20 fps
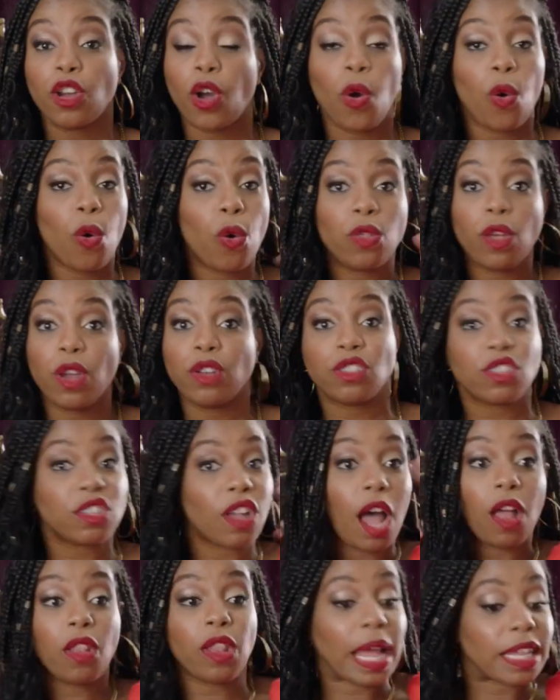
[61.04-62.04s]
Look at all those,
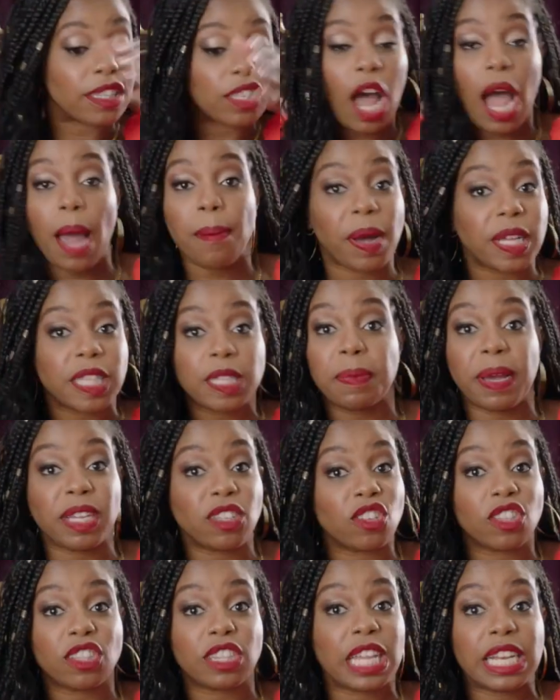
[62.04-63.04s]
that time I
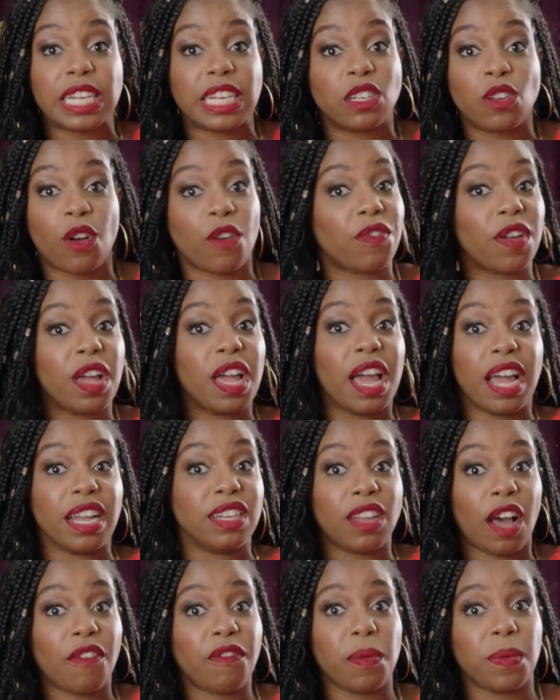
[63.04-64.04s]
spent just diddling off
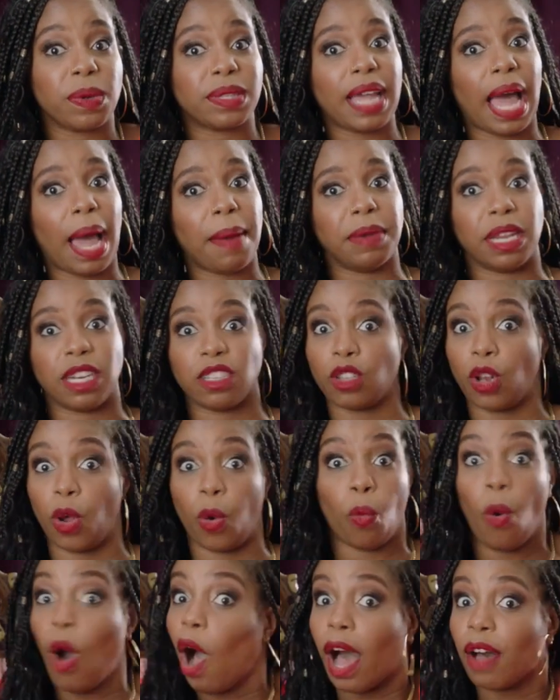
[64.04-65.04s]
and nothing was happening. I
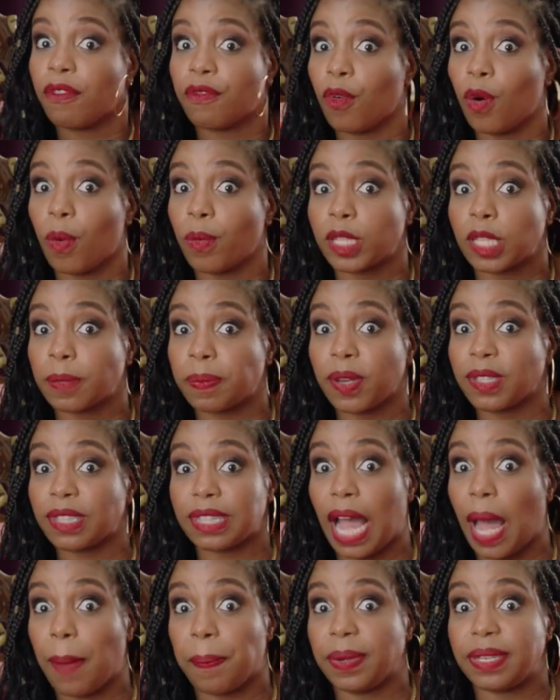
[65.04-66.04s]
don't know what I thought was
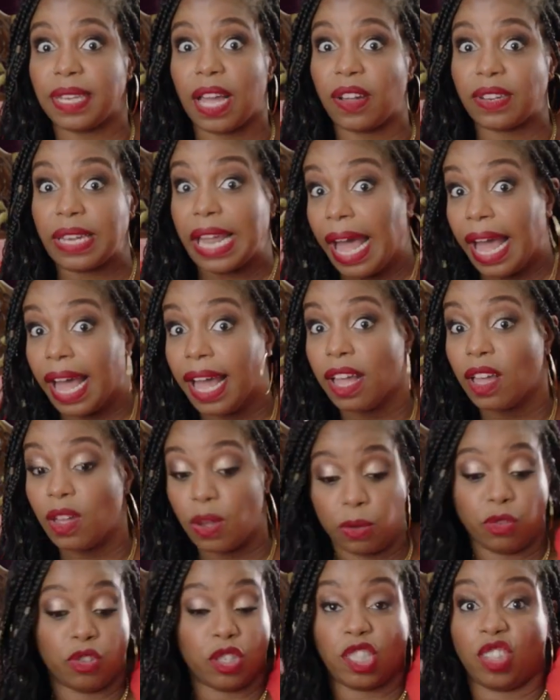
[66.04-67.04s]
supposed to happen down there.
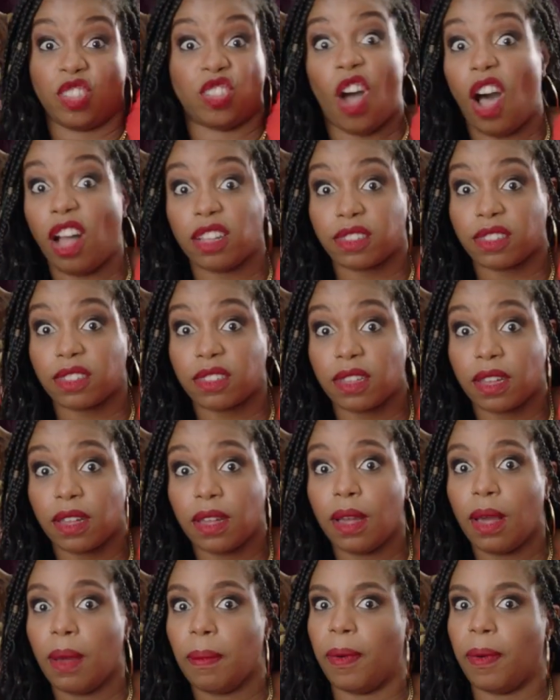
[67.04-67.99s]
It was just dust.